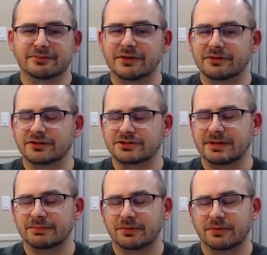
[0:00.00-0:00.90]
research
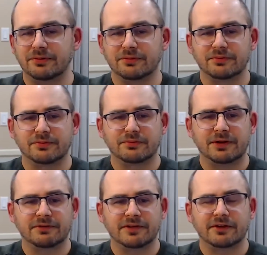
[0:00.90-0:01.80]
people,
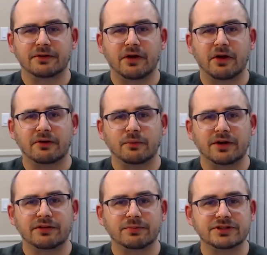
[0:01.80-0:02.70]
rev cycle all at
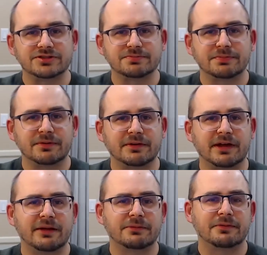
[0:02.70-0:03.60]
once, which
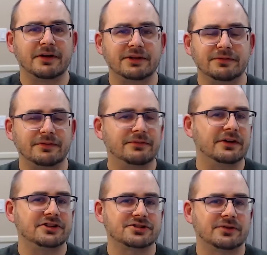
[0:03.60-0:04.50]
helps provide you with a
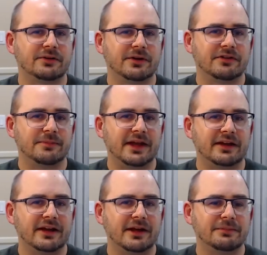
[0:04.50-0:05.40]
very strong resume
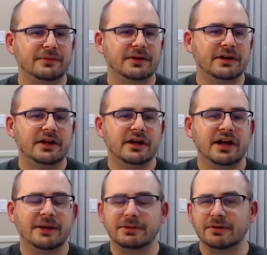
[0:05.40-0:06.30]
and
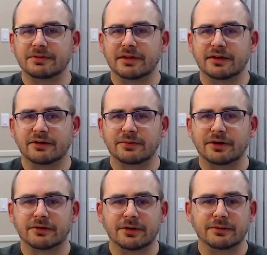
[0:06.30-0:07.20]
help you with
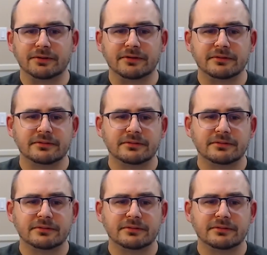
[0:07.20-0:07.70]
career growth.